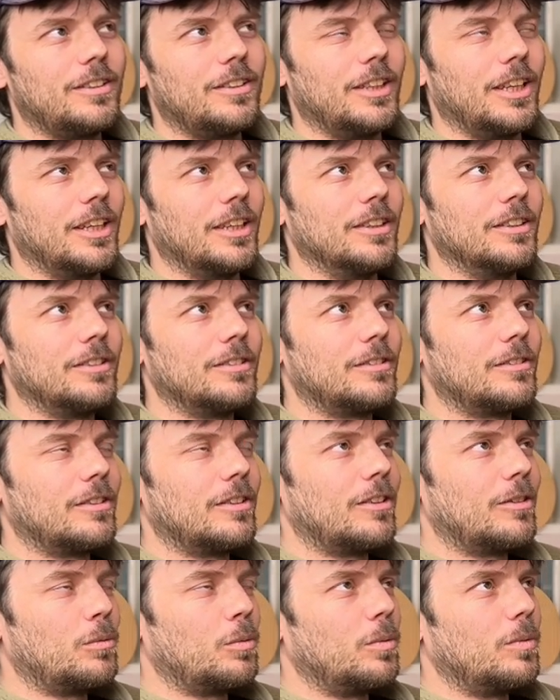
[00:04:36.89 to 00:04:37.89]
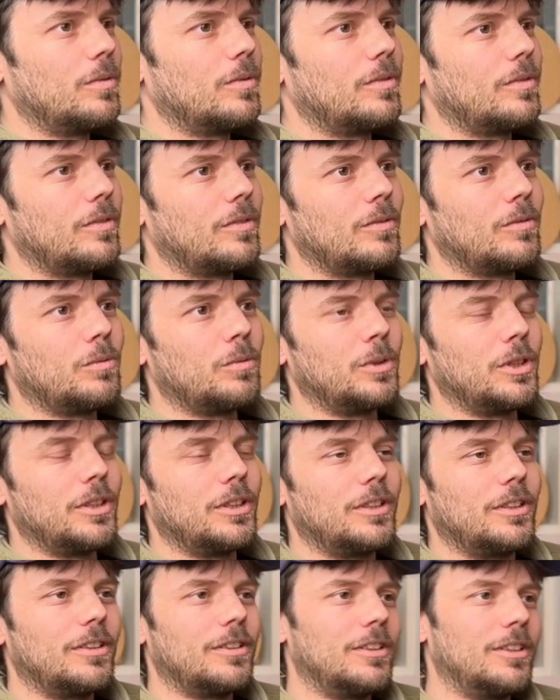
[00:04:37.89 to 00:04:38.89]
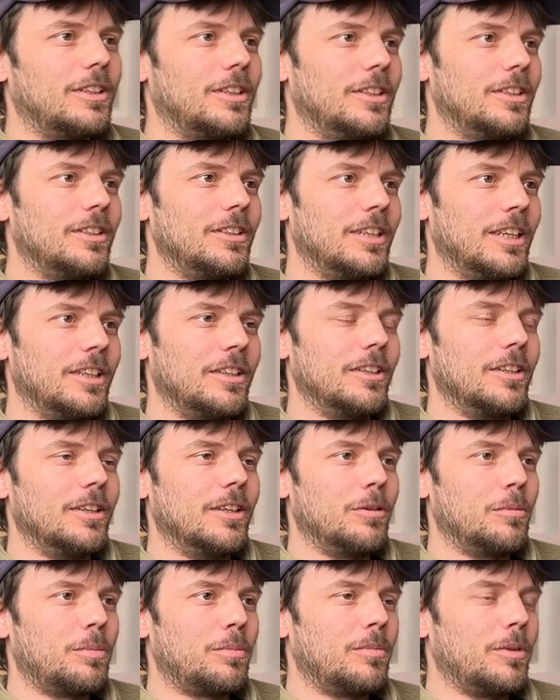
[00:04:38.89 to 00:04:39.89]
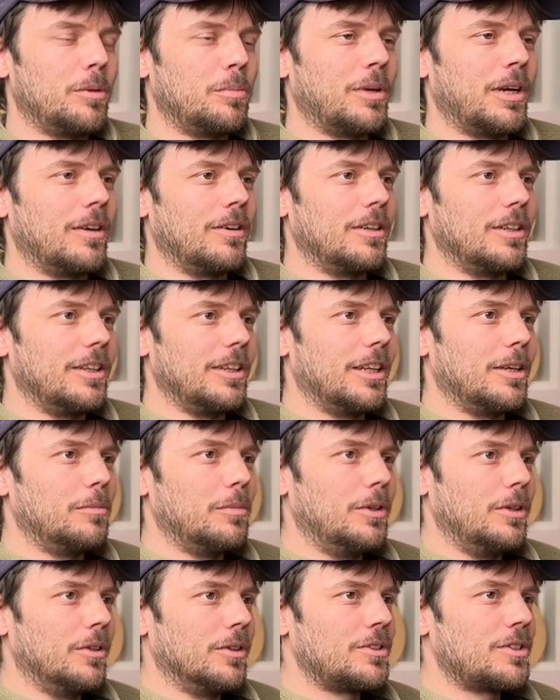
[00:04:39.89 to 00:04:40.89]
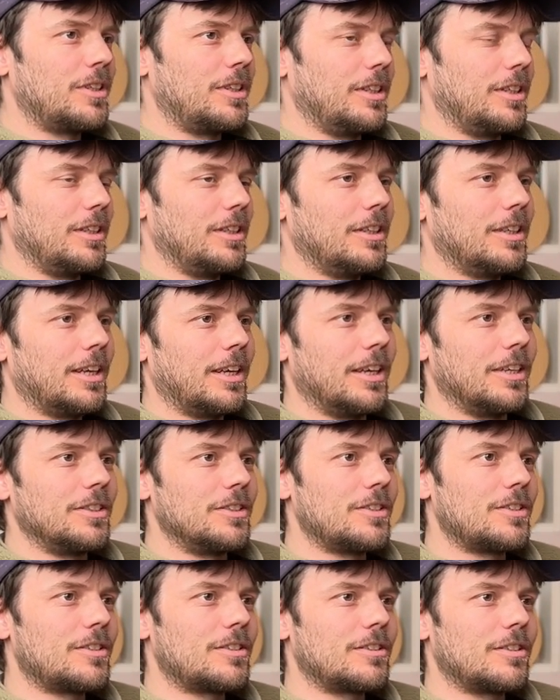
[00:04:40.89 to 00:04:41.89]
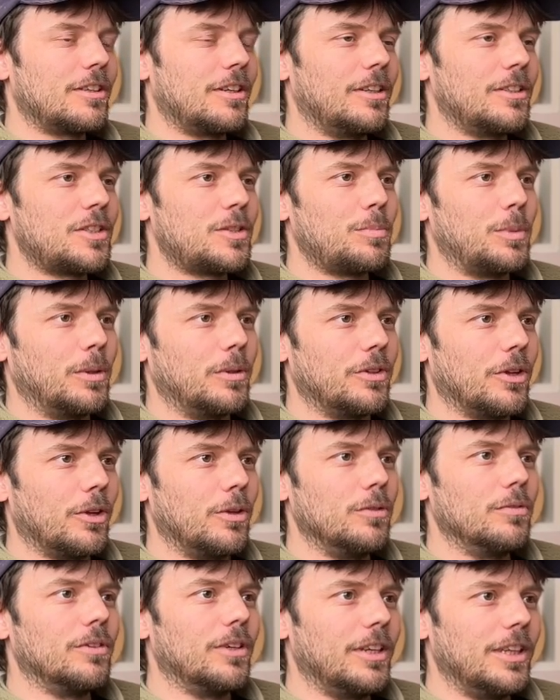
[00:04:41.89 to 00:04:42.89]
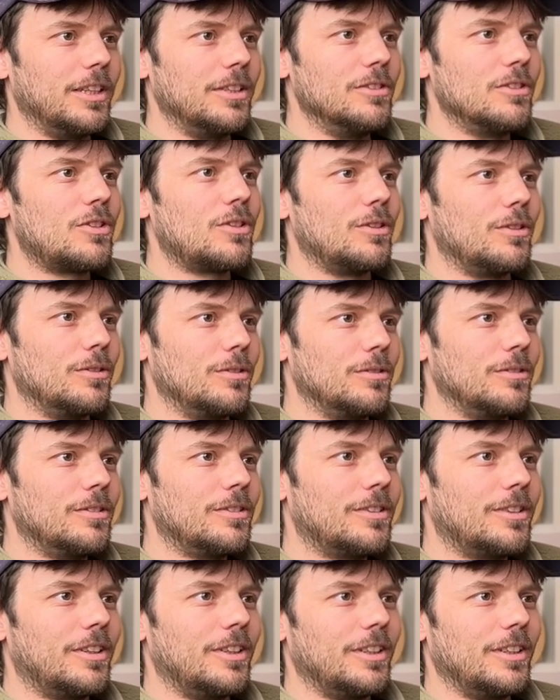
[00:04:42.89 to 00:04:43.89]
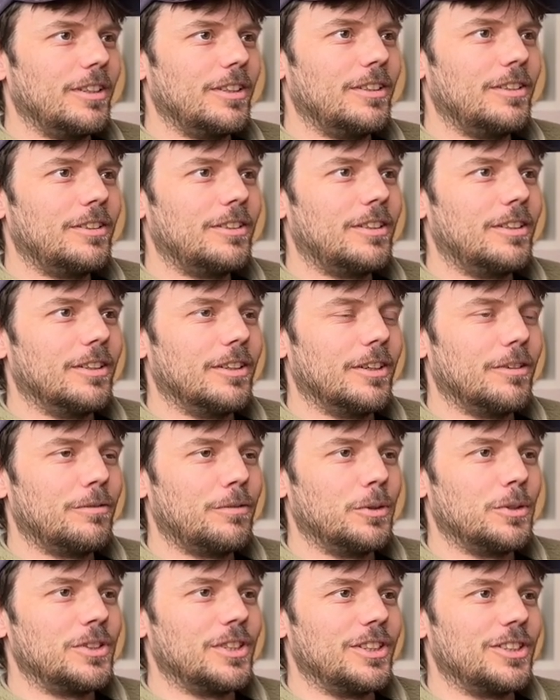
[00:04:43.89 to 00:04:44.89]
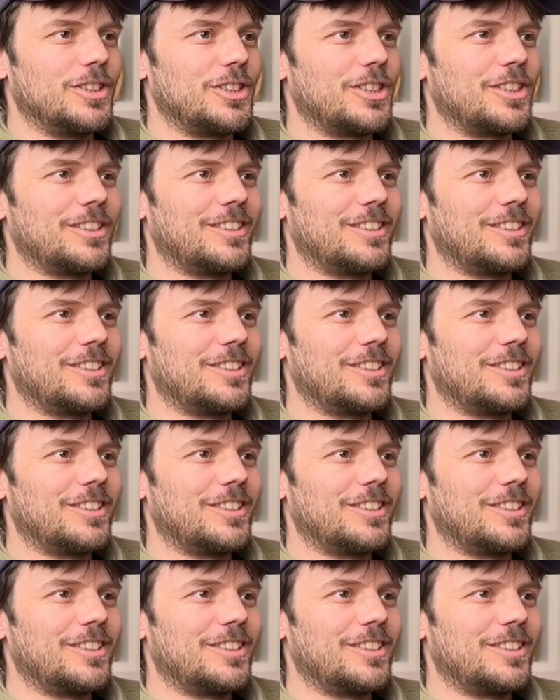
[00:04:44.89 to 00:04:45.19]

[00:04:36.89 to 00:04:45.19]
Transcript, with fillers: yeah. It was monotonous in the We're, end. And, it, and apparently that monotony has uh, spilled over into the the footage.